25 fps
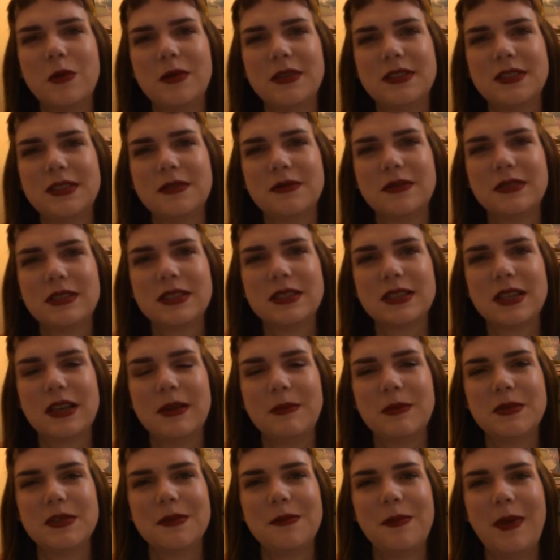with different
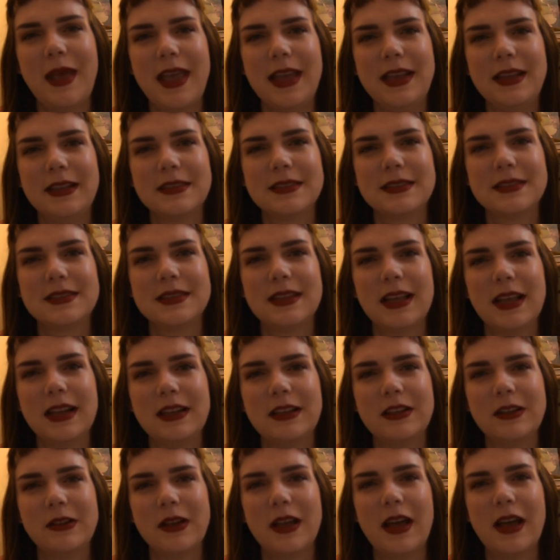types of paints that
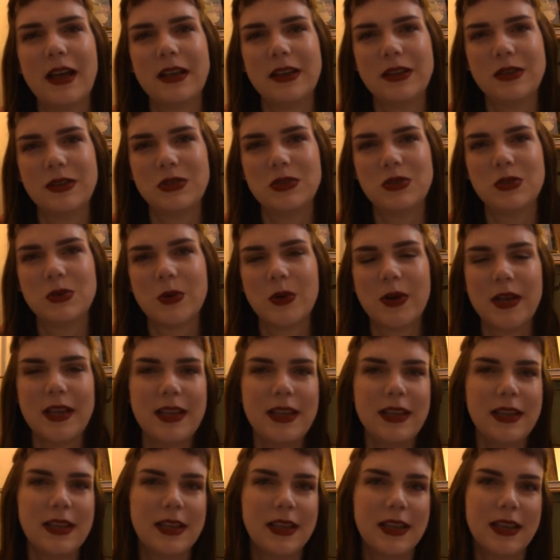I
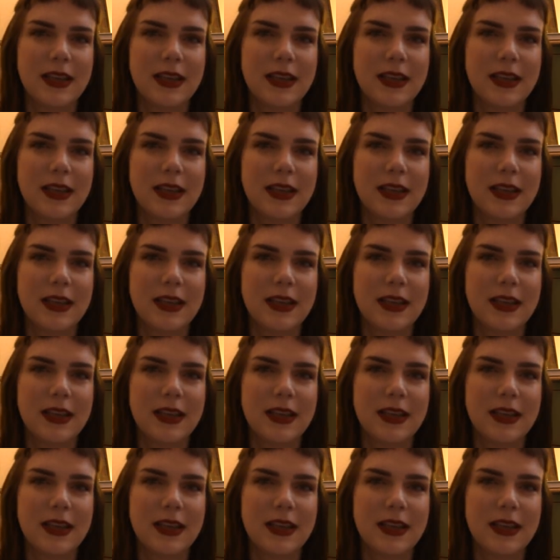enjoy,